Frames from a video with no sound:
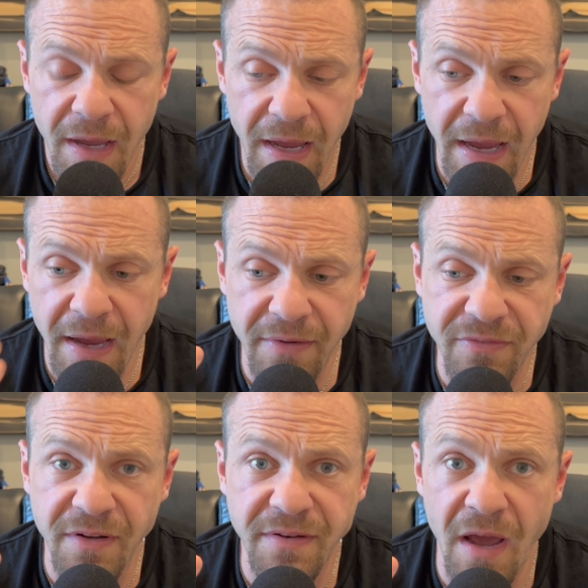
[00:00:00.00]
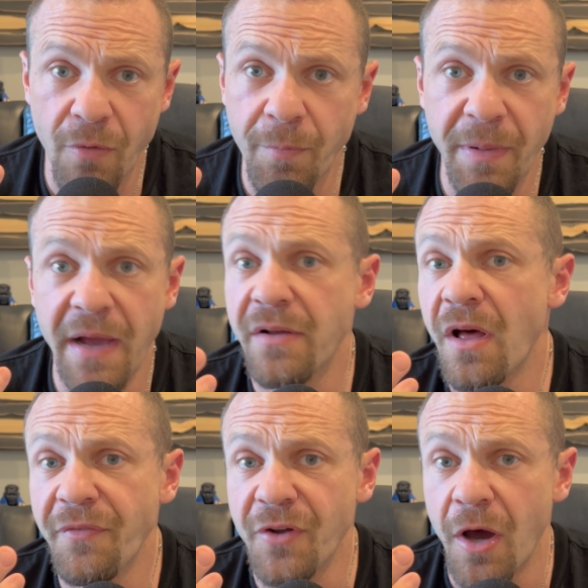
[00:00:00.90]
and sit down with black
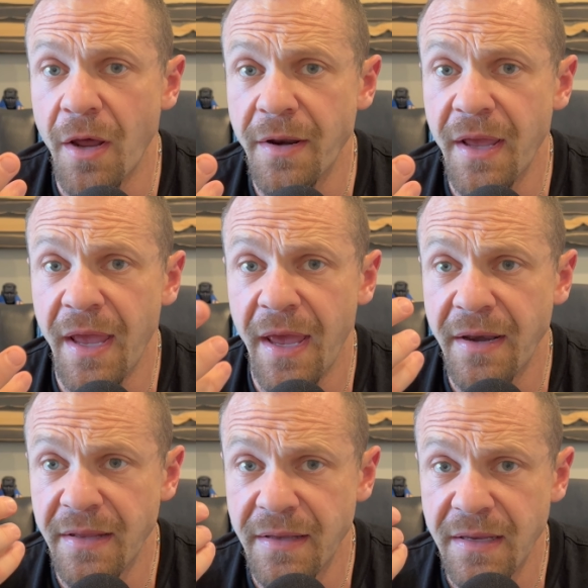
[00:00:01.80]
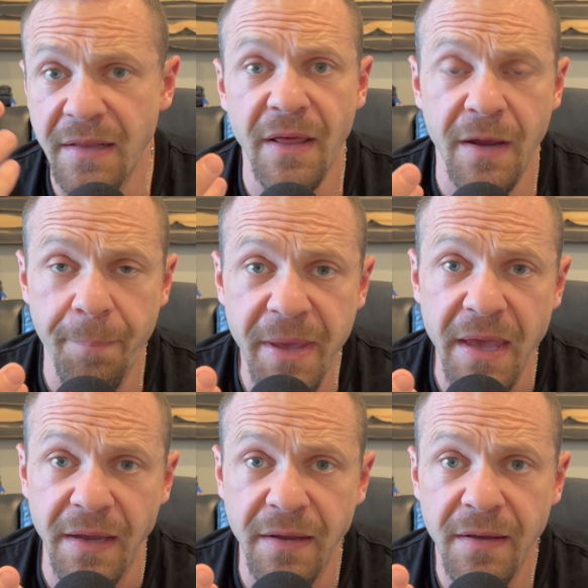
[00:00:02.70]
gloves on and eat like a
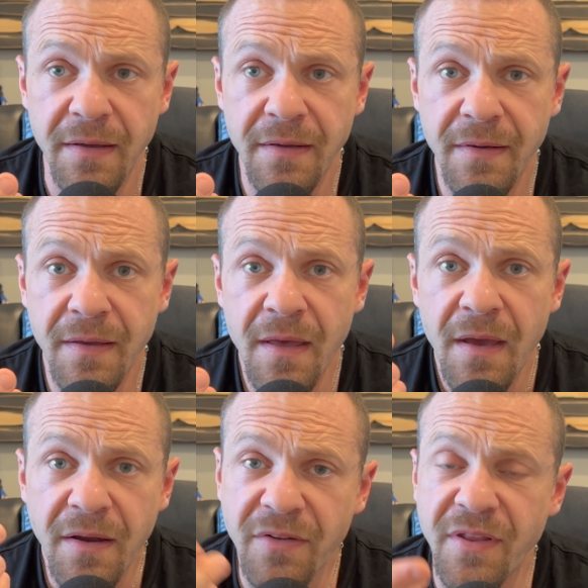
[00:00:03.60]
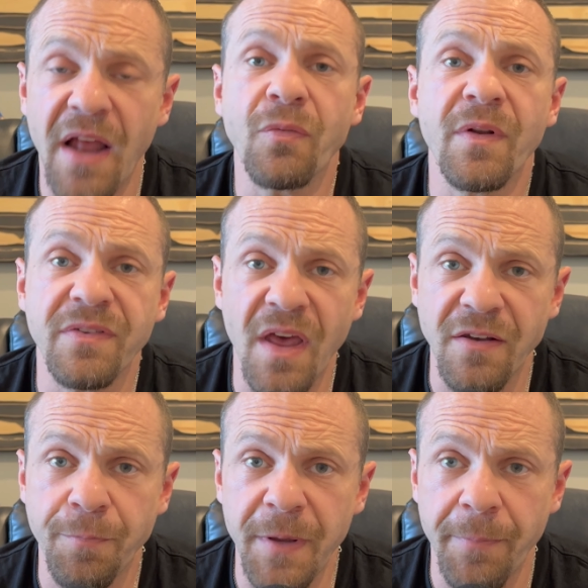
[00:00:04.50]
pig because that's what
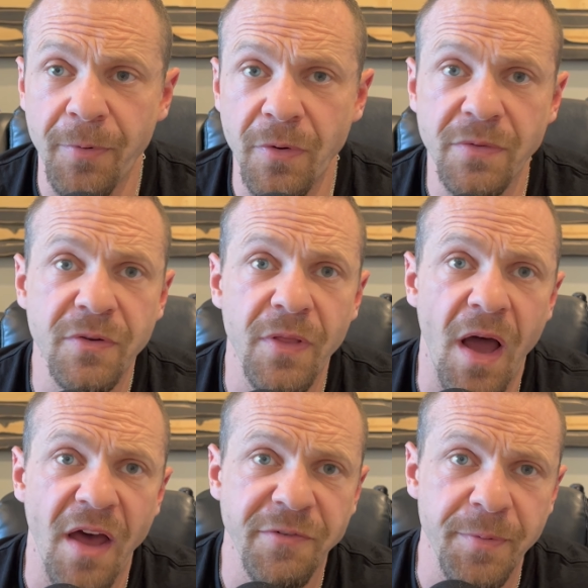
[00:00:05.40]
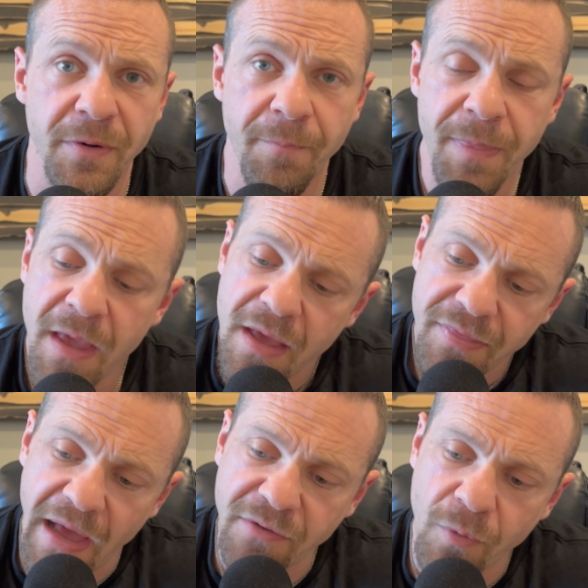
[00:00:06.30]
sends people to the hospital.
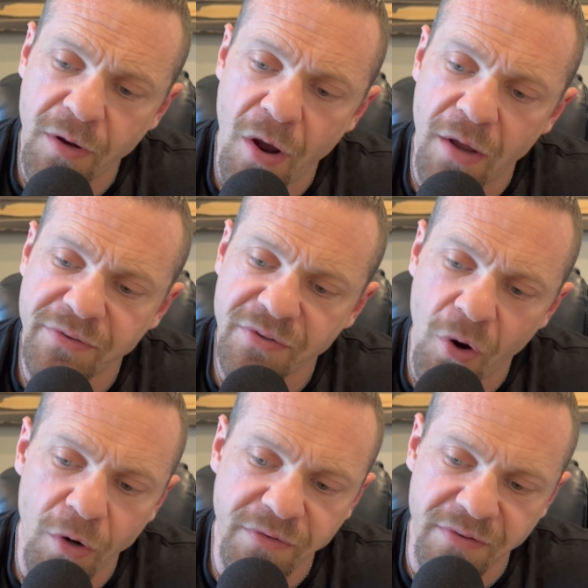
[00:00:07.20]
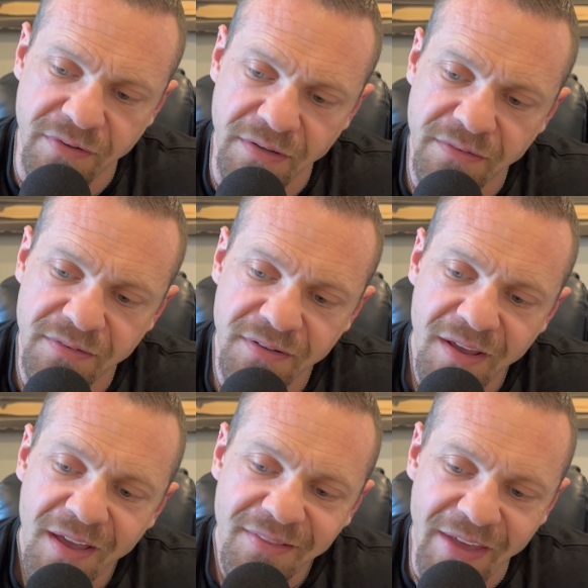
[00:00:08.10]
That's what causes heart disease.
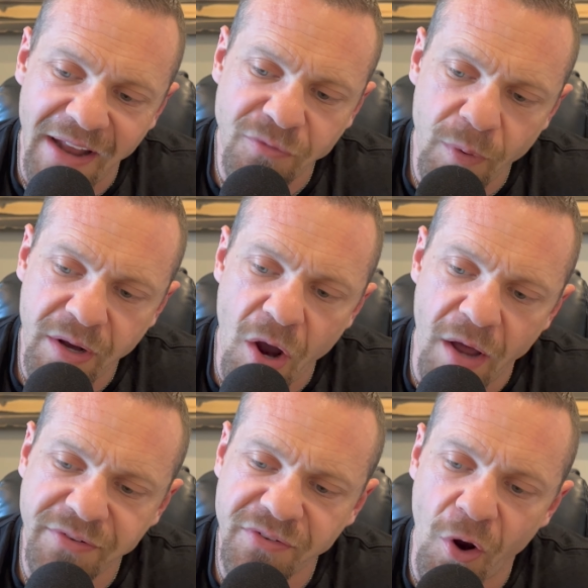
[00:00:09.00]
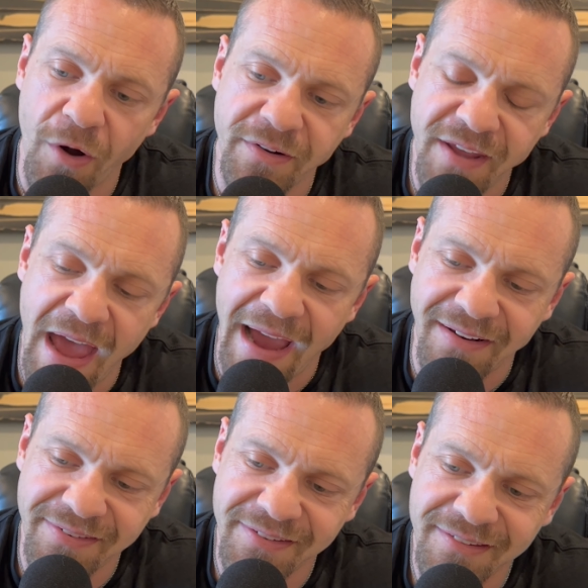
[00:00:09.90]
That's what causes heart
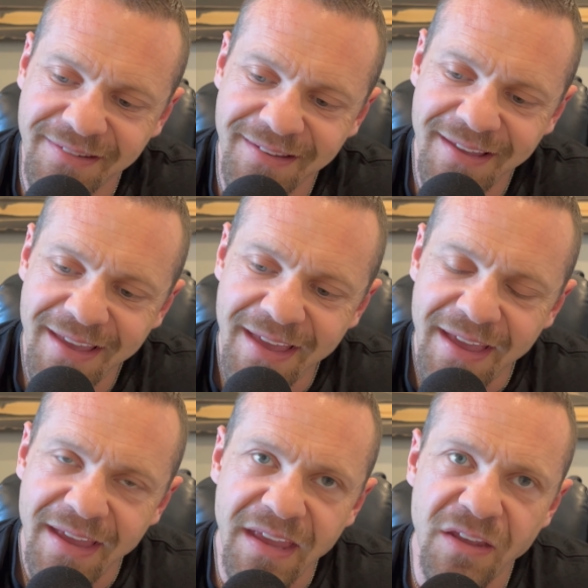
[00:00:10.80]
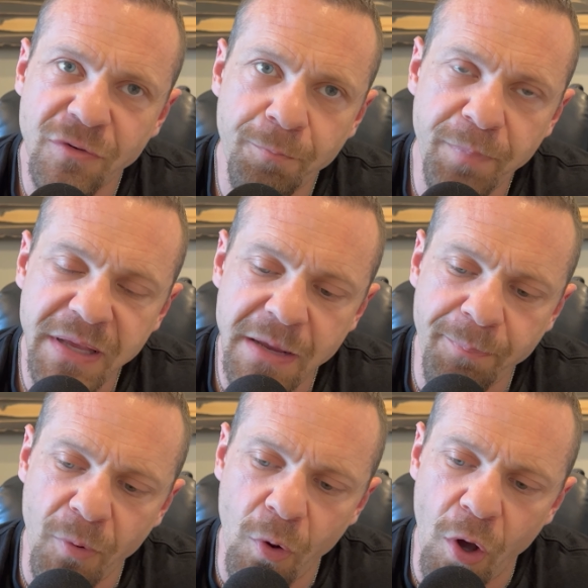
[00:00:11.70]
attacks is
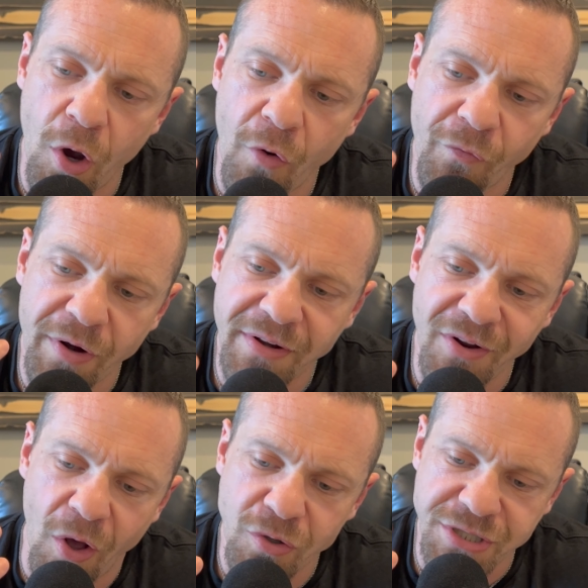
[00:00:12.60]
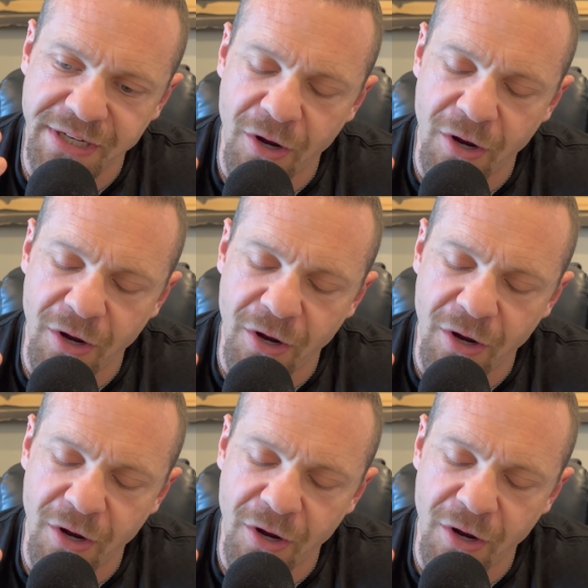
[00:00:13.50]
people overindulging.